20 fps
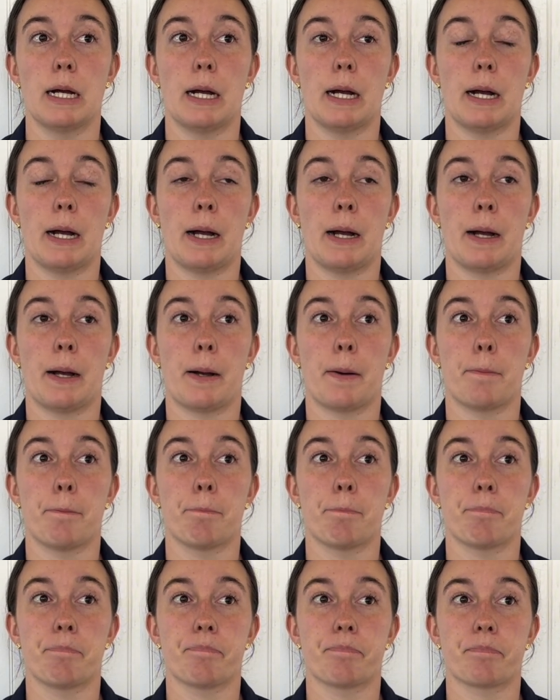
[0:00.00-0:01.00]

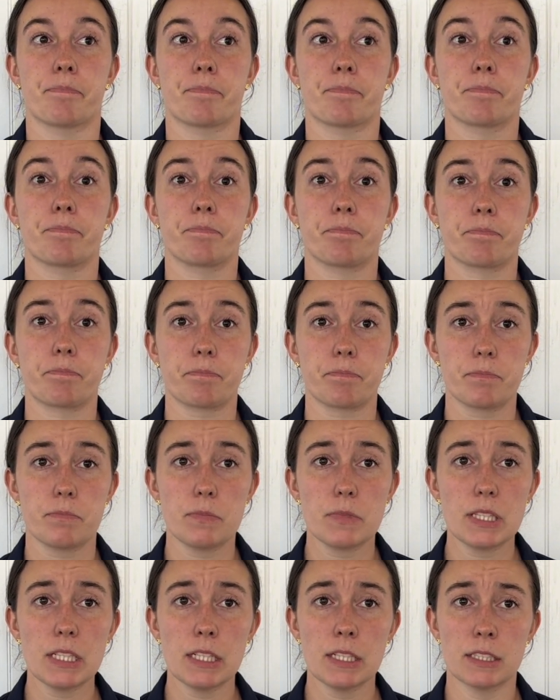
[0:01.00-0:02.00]
Um,
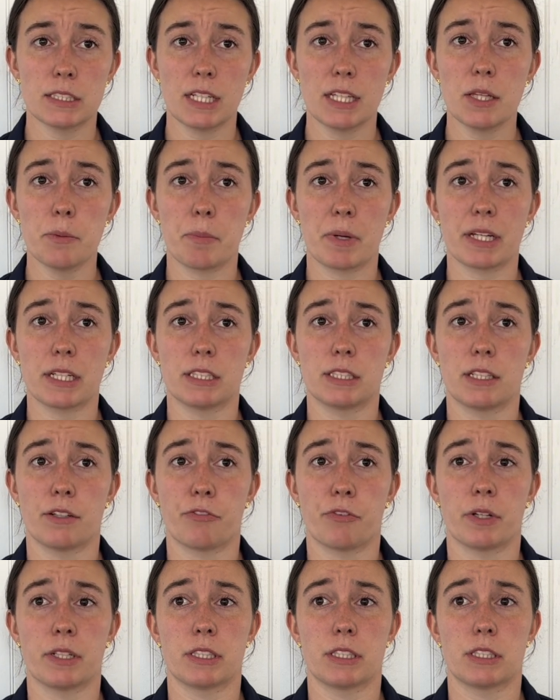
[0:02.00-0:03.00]
I'd say the biggest
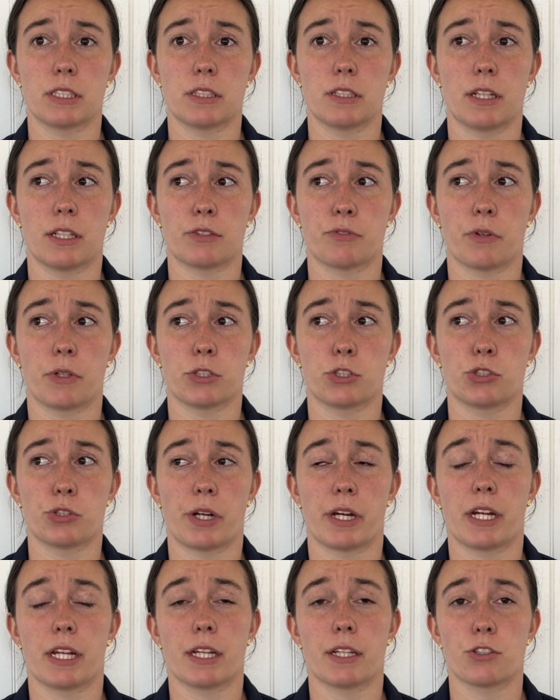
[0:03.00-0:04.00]
difference as far as
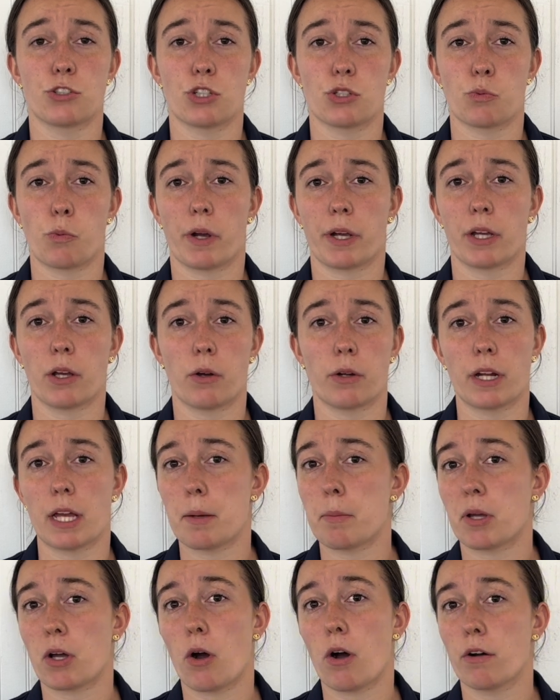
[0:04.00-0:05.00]
training is just working on
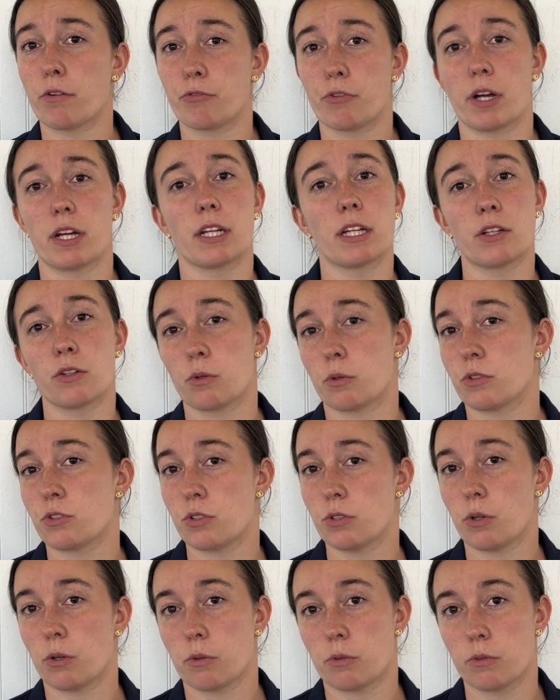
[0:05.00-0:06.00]
aiming off, right? Indoors,
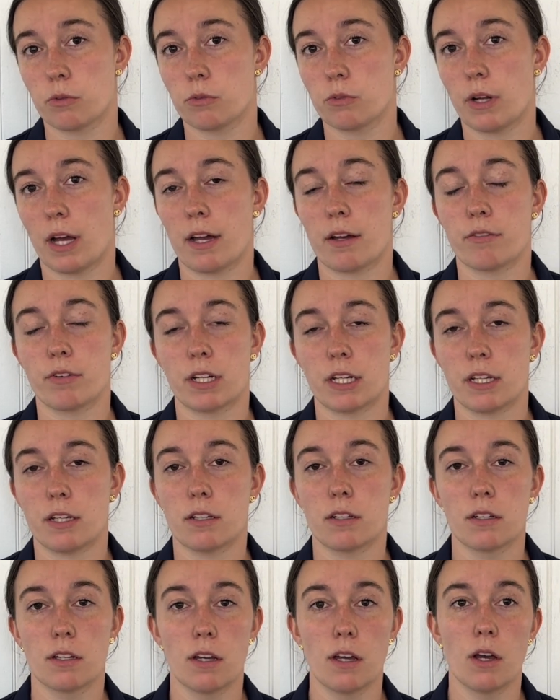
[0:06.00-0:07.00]
you don't have
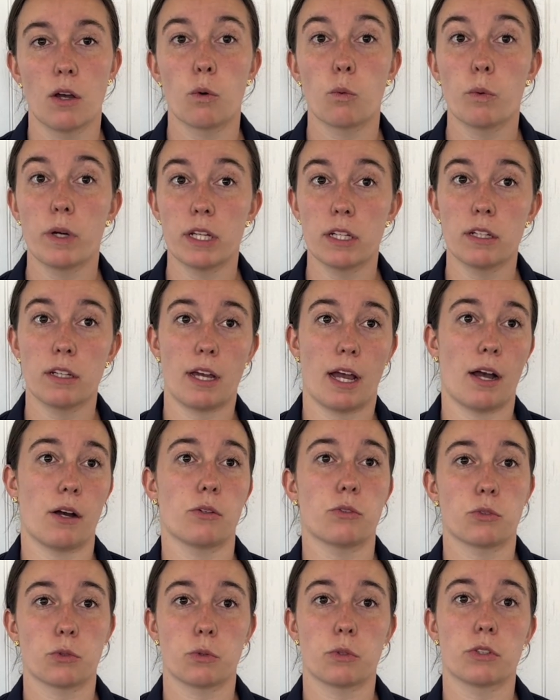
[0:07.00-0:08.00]
any wind.
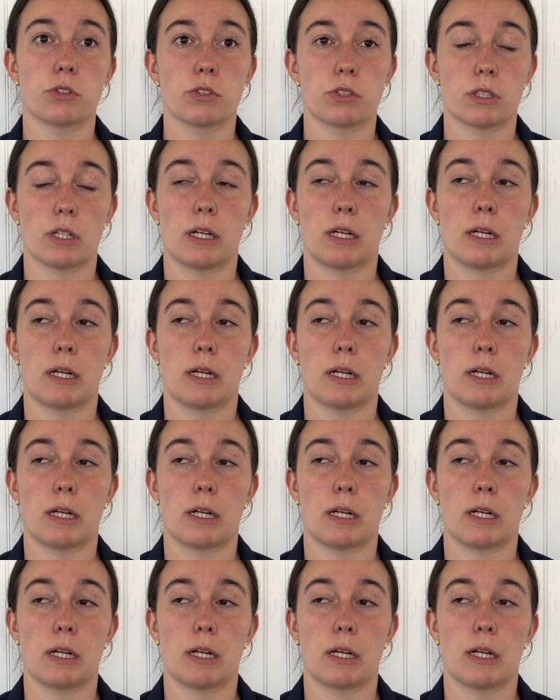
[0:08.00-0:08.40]
Outdoors,